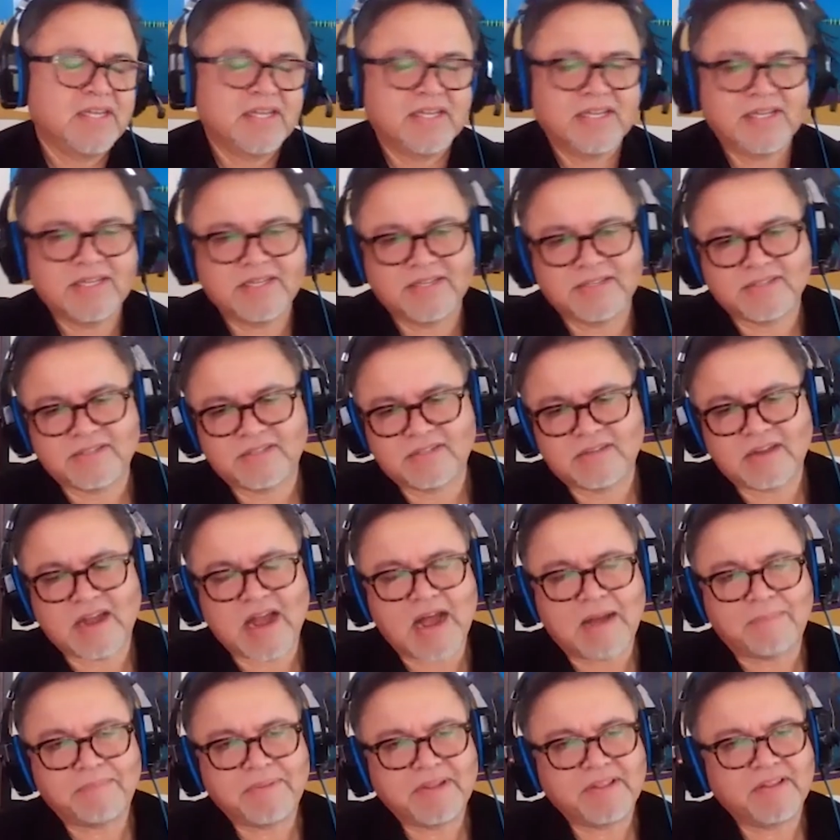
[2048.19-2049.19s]
is
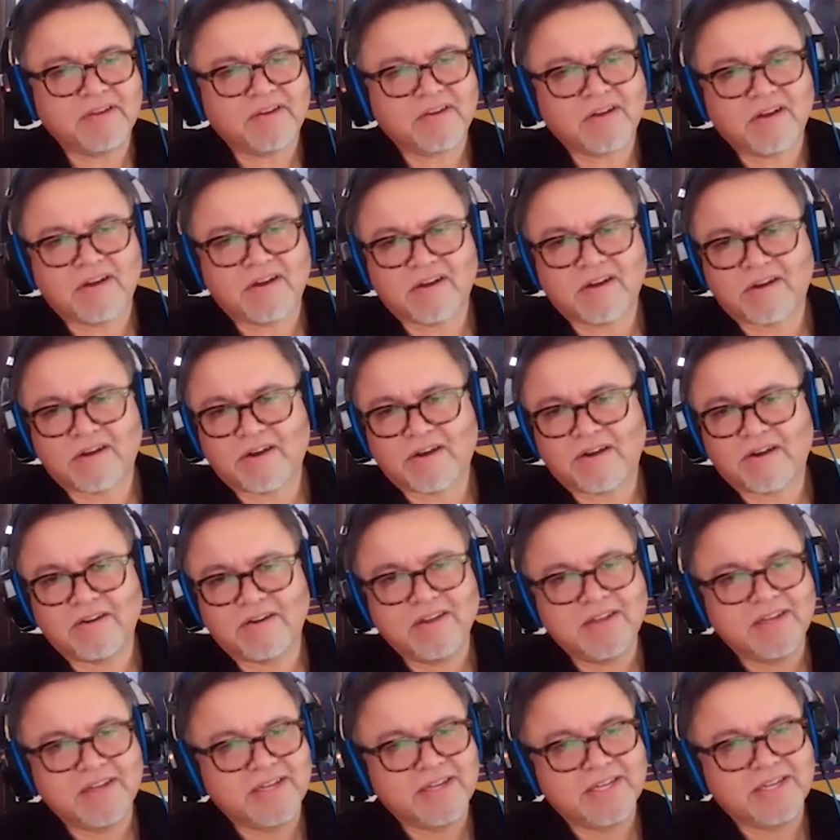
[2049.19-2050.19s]
hop in their
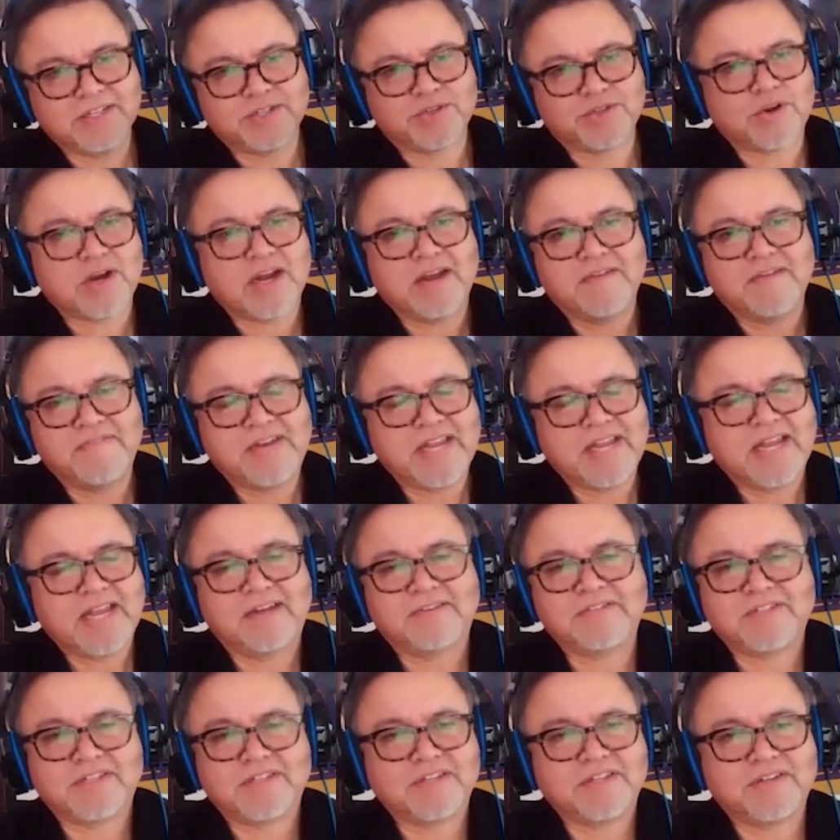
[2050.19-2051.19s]
car and drive
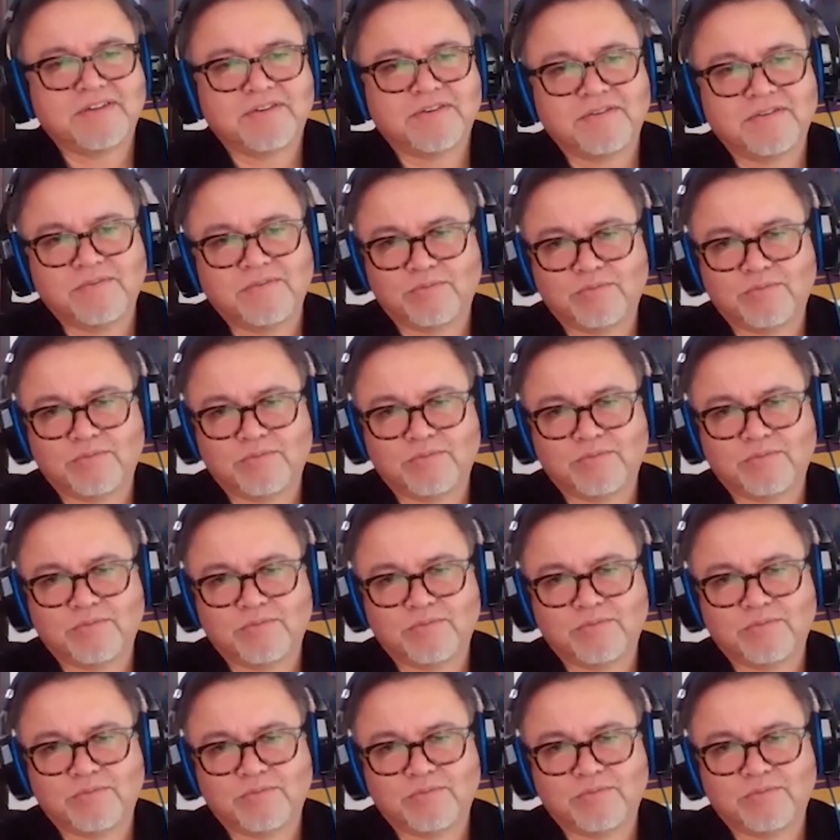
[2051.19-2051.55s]
down to